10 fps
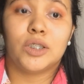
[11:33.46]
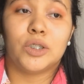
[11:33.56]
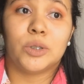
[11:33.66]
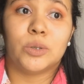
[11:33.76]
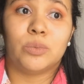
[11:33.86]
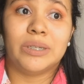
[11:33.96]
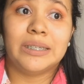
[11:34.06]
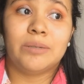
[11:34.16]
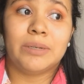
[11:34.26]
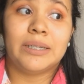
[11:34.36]
you
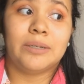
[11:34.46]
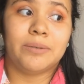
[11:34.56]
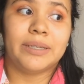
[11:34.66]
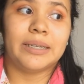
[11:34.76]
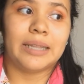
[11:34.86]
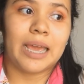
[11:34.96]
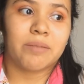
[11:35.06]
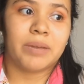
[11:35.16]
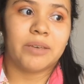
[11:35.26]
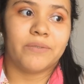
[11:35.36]
really like
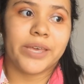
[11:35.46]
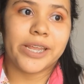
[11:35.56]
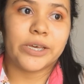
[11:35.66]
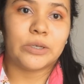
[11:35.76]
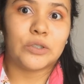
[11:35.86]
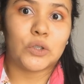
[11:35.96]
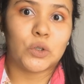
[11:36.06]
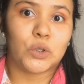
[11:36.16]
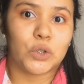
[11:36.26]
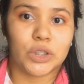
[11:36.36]
my videos,
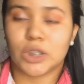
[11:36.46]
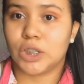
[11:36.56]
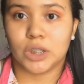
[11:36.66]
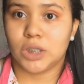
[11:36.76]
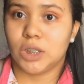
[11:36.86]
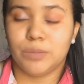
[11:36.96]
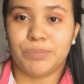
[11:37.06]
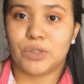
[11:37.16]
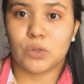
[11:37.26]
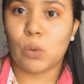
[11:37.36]
you should just
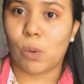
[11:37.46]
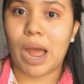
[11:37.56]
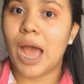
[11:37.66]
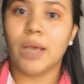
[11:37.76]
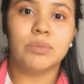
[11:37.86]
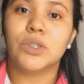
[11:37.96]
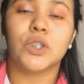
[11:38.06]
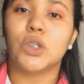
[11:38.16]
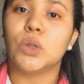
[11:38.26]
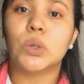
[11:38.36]
subscribe so
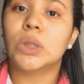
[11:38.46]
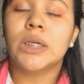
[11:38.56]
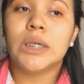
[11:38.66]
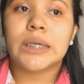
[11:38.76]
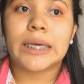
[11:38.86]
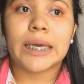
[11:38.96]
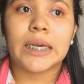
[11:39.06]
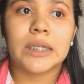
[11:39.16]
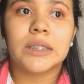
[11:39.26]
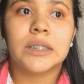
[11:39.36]
you
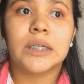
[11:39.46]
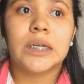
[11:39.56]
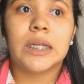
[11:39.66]
can't